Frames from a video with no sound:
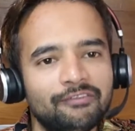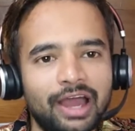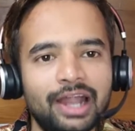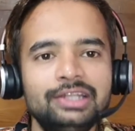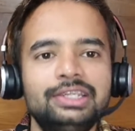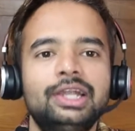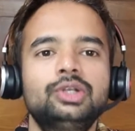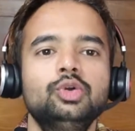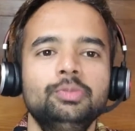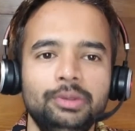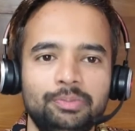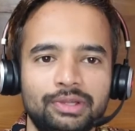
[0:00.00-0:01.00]
and there are
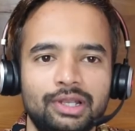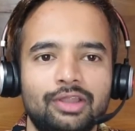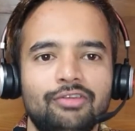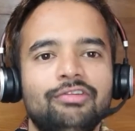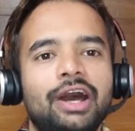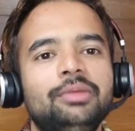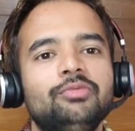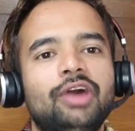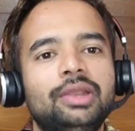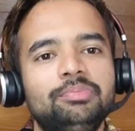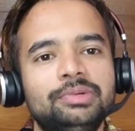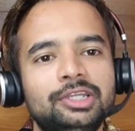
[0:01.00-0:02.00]
two people one
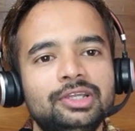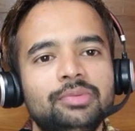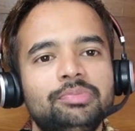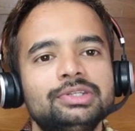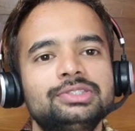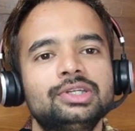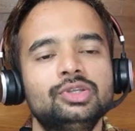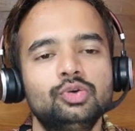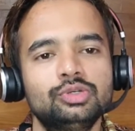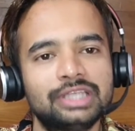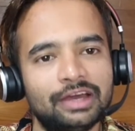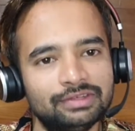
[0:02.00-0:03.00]
one particular person
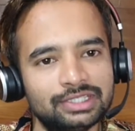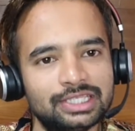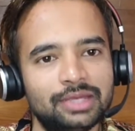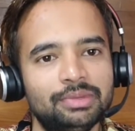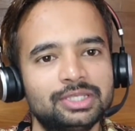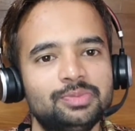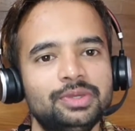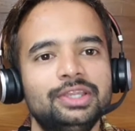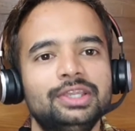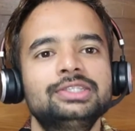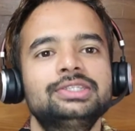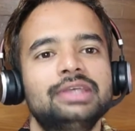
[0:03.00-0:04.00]
who is having the same
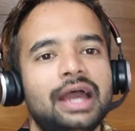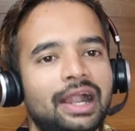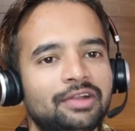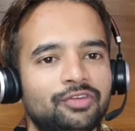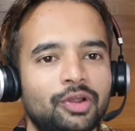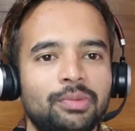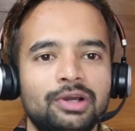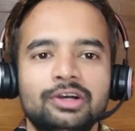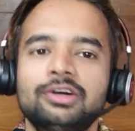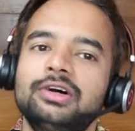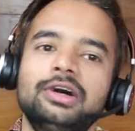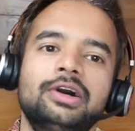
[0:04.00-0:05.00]
experience and from a
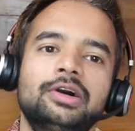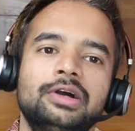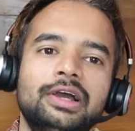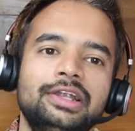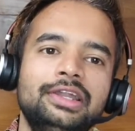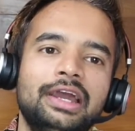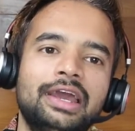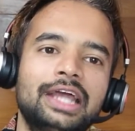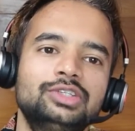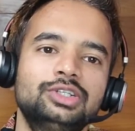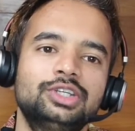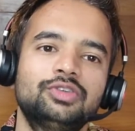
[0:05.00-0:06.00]
uh,
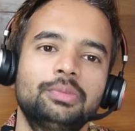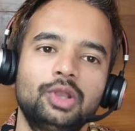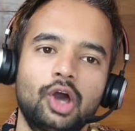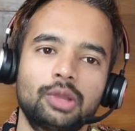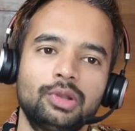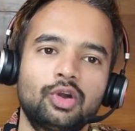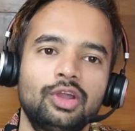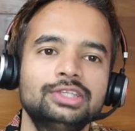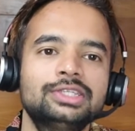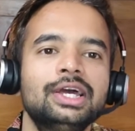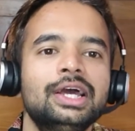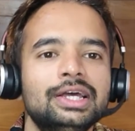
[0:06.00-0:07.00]
graduated from a normal
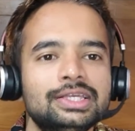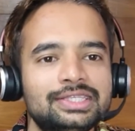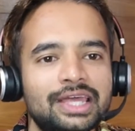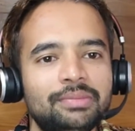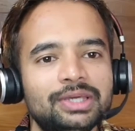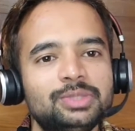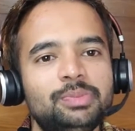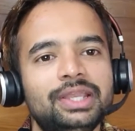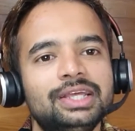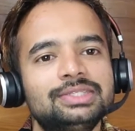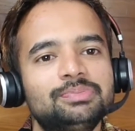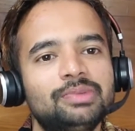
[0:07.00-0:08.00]
college same
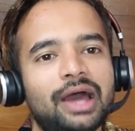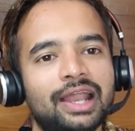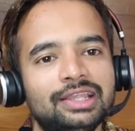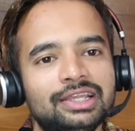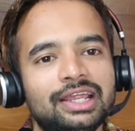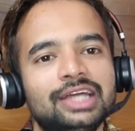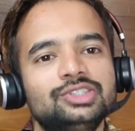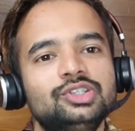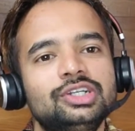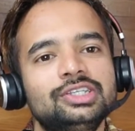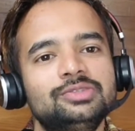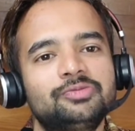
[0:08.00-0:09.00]
experience another
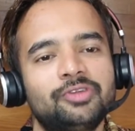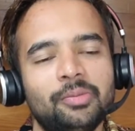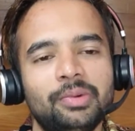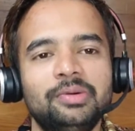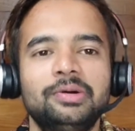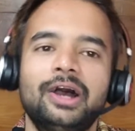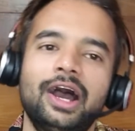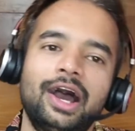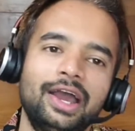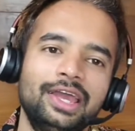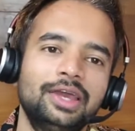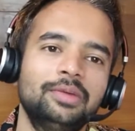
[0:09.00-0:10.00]
graduate is from a uh,
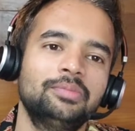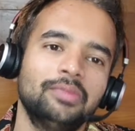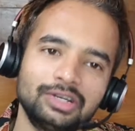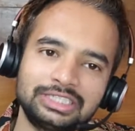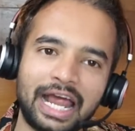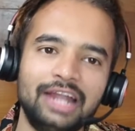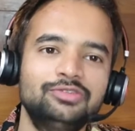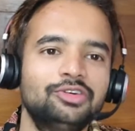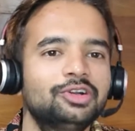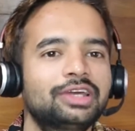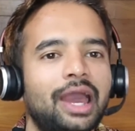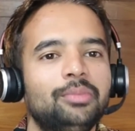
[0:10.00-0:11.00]
iim
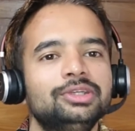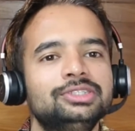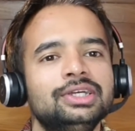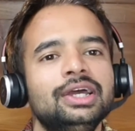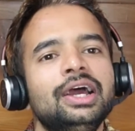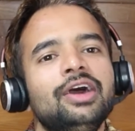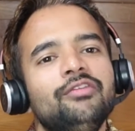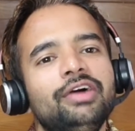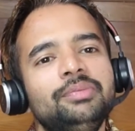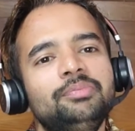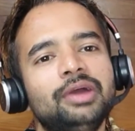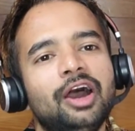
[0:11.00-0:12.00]
stanford cambridge
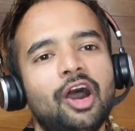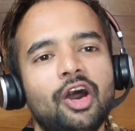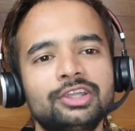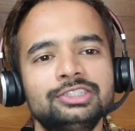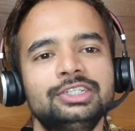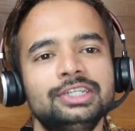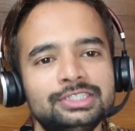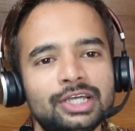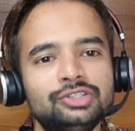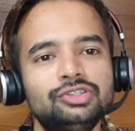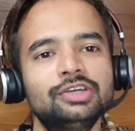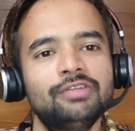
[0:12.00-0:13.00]
when organization
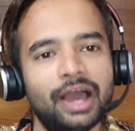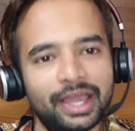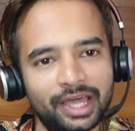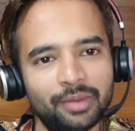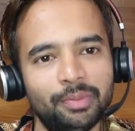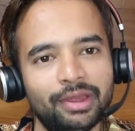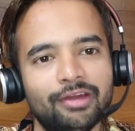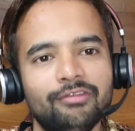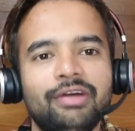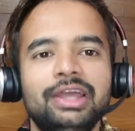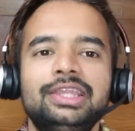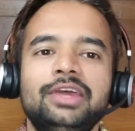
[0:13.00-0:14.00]
decides to give a higher pay
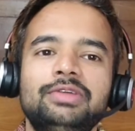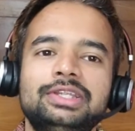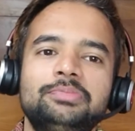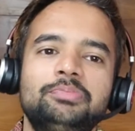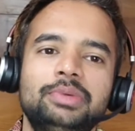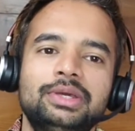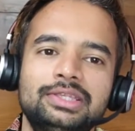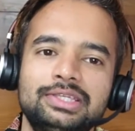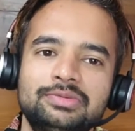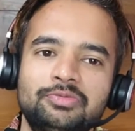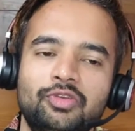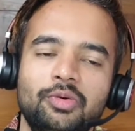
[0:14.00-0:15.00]
why they will pick this